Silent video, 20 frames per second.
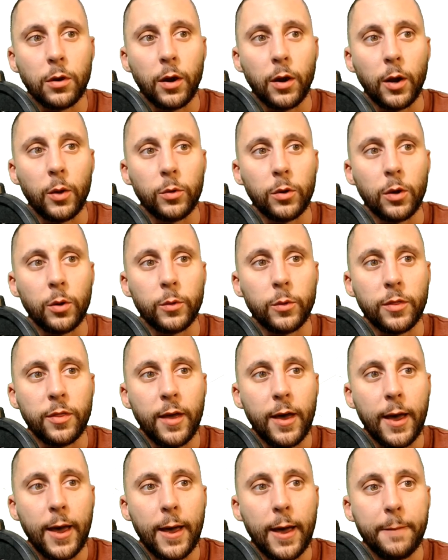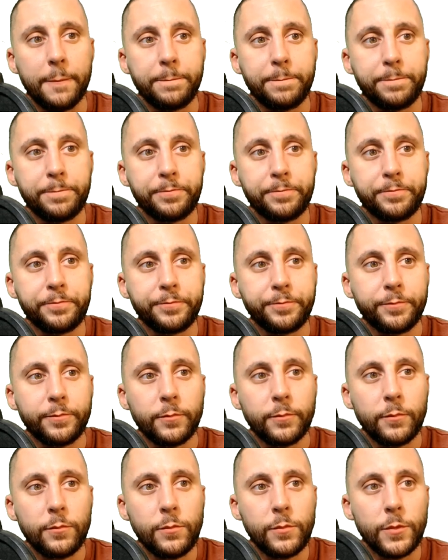Alright, we'll go with that.
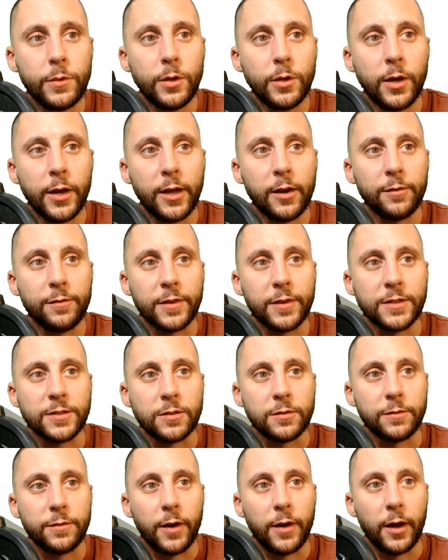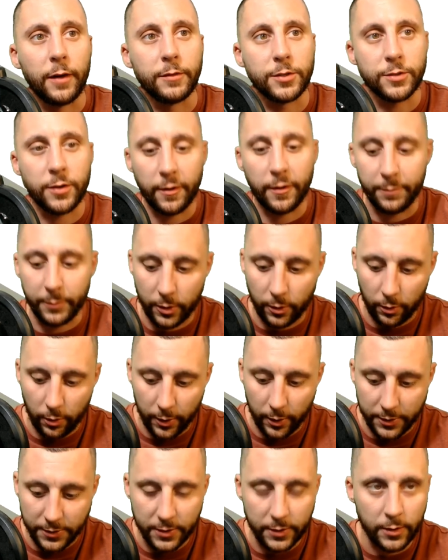I gotta fix this 5. It's driving me
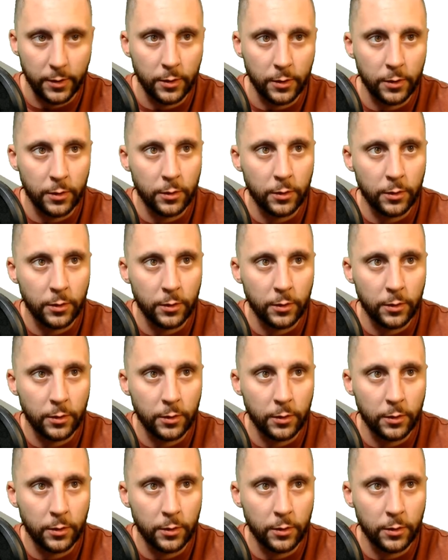crazy.